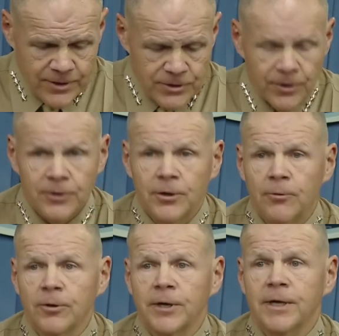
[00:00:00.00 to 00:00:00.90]
you all know
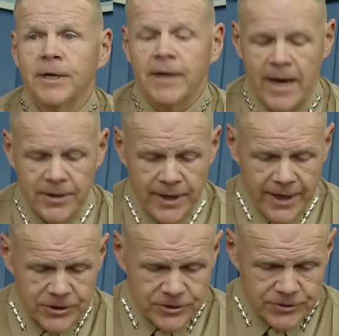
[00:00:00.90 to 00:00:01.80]
we're looking at
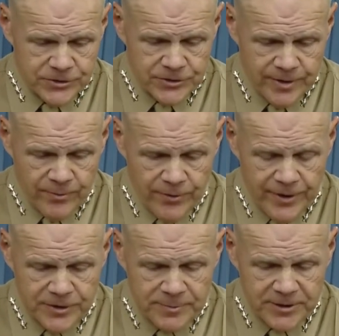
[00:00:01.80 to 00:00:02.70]
allegations that
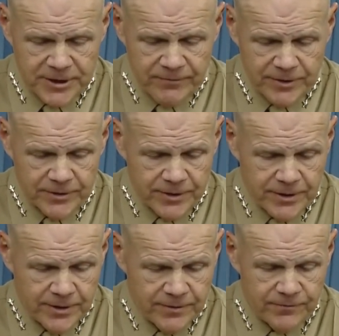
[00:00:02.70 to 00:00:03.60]
Marines, specifically
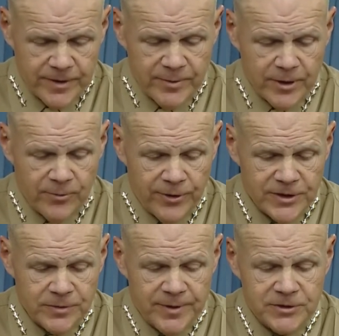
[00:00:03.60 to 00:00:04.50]
female
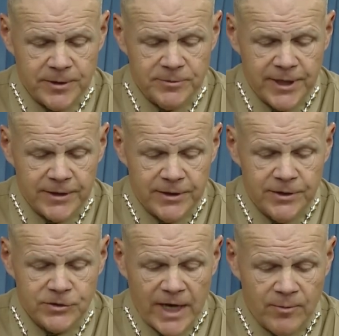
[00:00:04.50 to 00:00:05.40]
Marines, have been subjected to
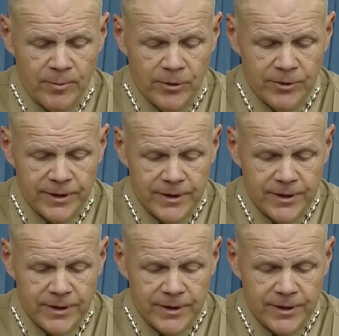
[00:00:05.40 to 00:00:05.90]
cyberbullying,